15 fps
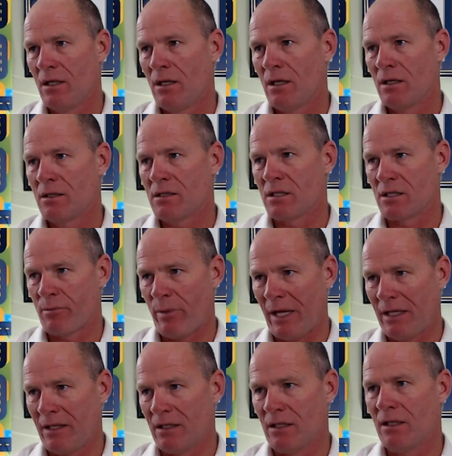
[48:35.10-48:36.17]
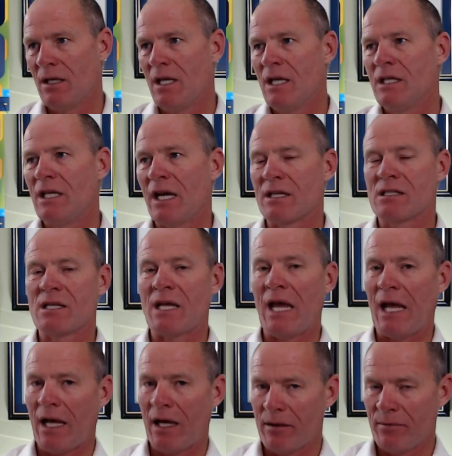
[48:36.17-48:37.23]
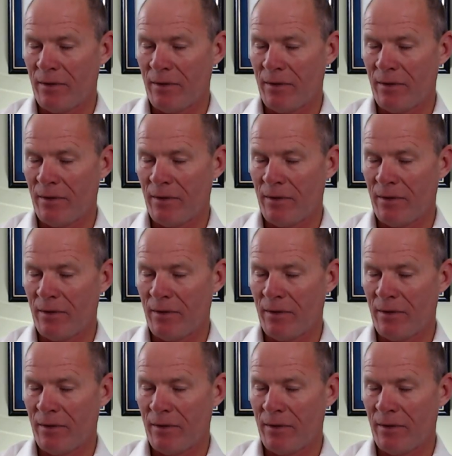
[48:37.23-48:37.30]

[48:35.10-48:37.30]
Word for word: suspended. Yes, Adam,